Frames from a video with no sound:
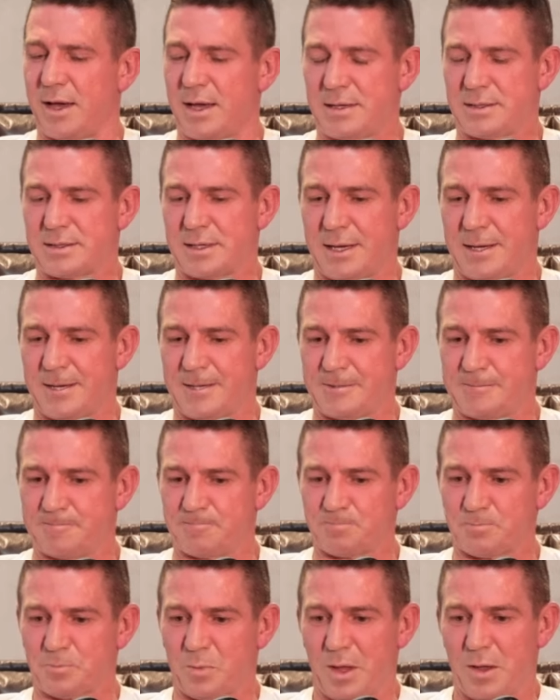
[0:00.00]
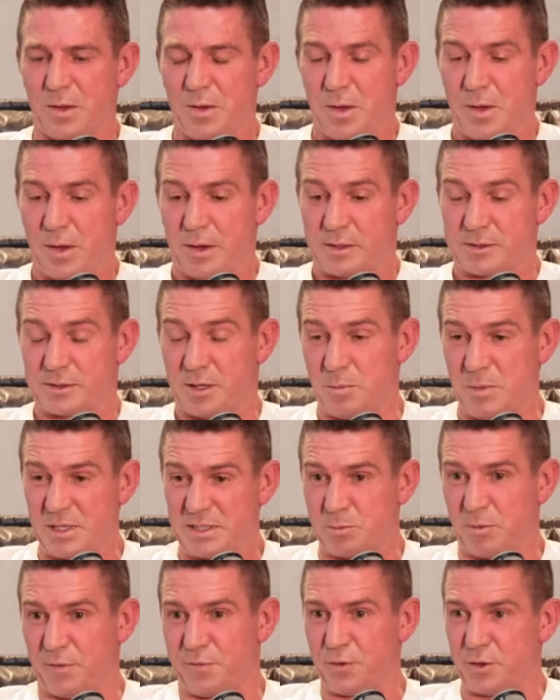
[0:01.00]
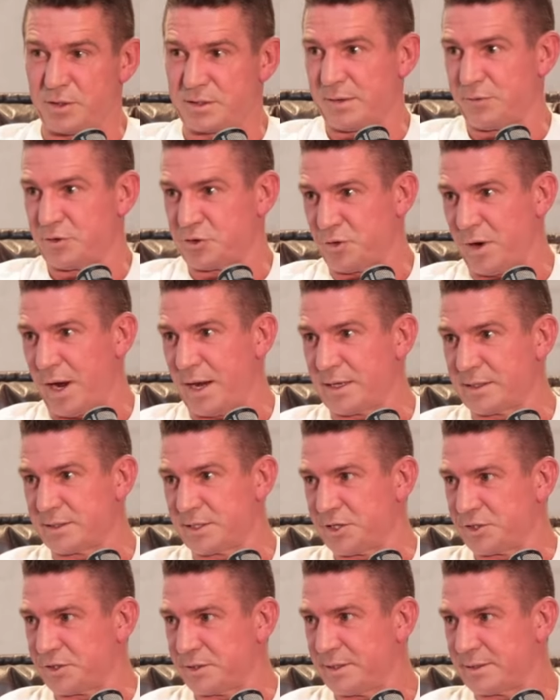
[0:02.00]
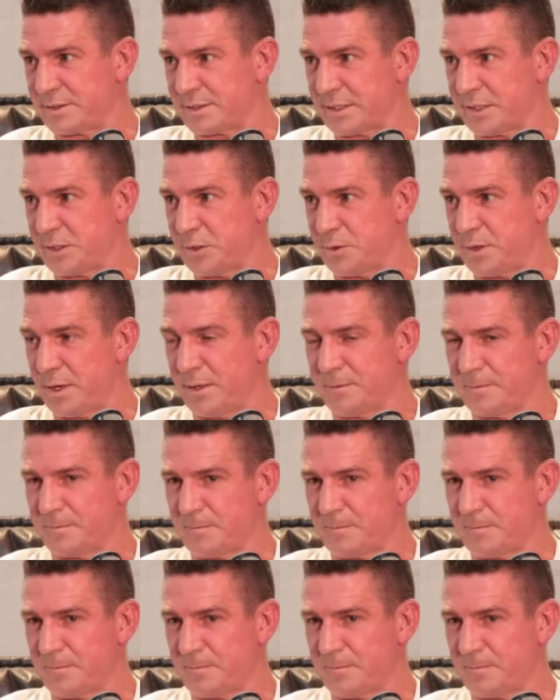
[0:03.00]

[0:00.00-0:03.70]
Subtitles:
had because I missed my first ever training session at St Kilda.